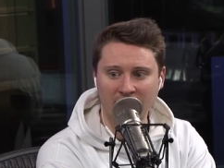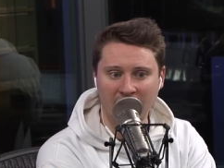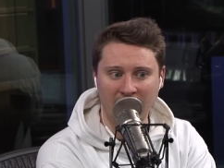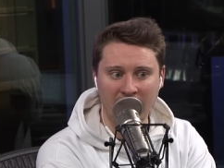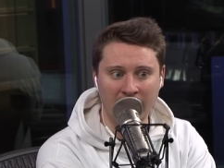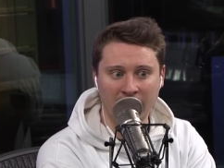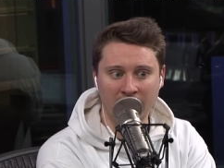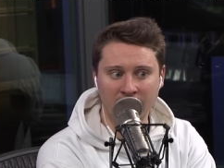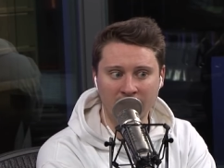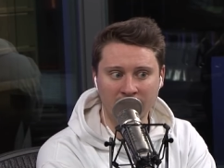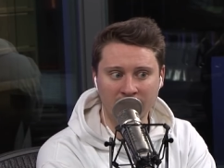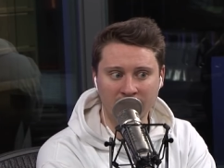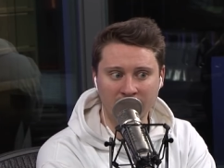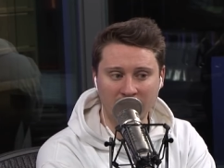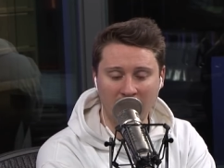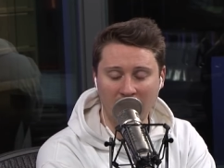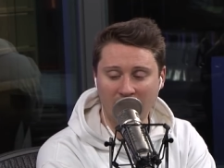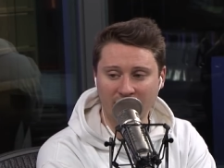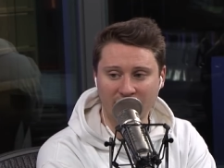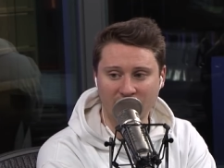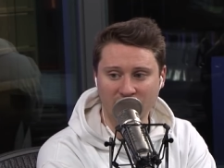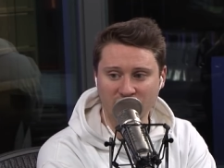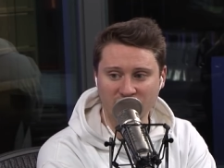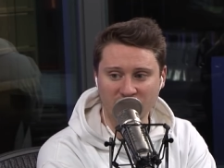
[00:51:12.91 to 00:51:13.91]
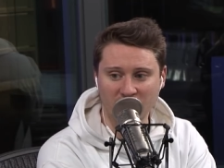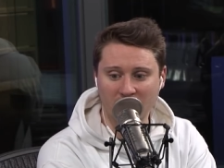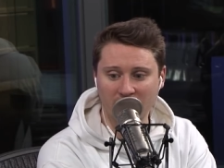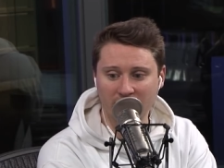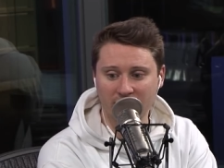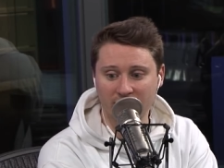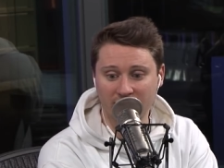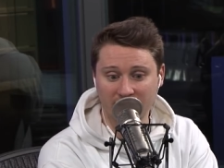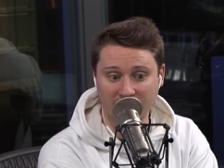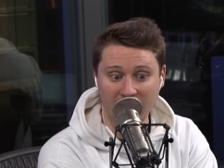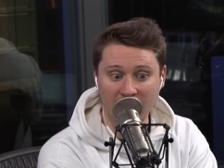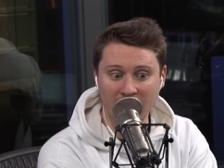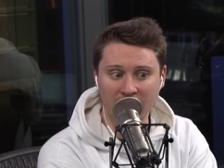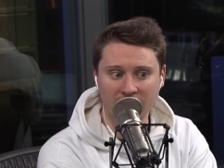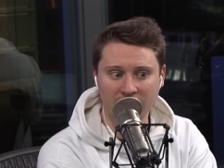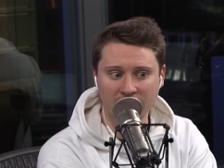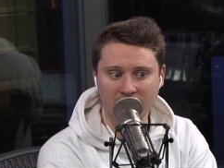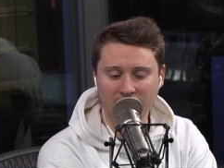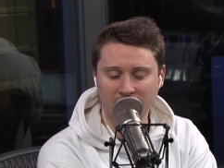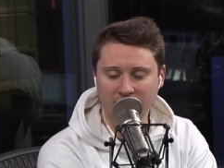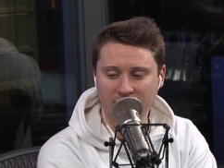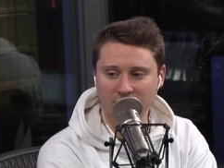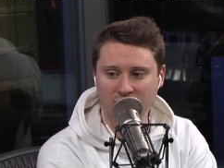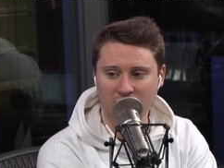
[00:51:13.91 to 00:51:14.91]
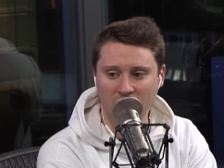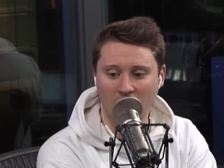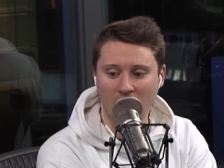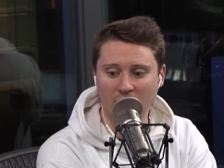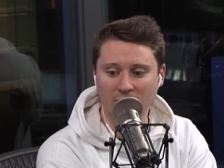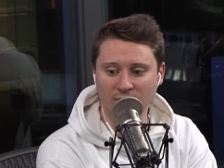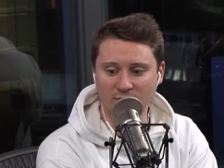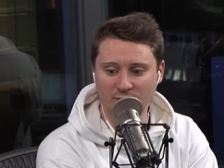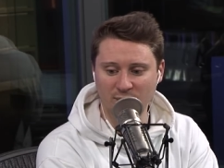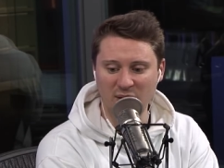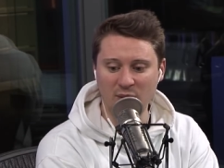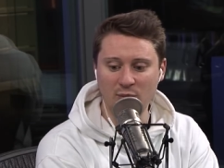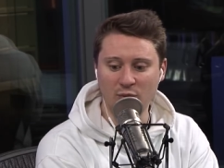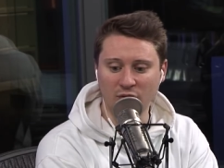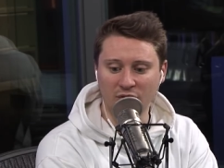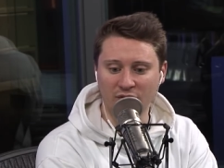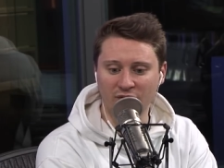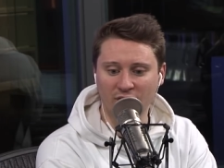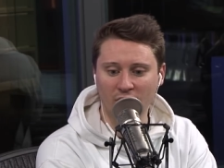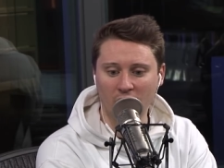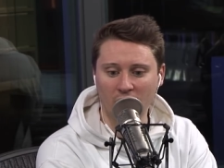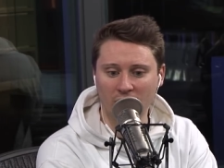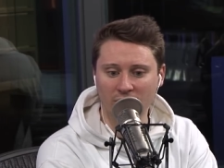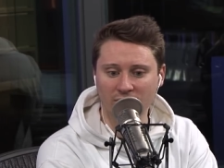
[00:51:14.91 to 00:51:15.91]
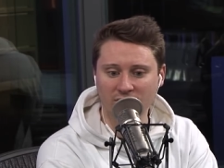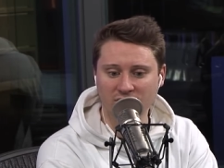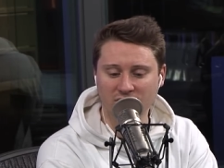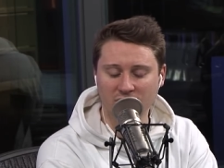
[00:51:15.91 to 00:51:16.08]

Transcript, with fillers: And I just thought again, got people involved.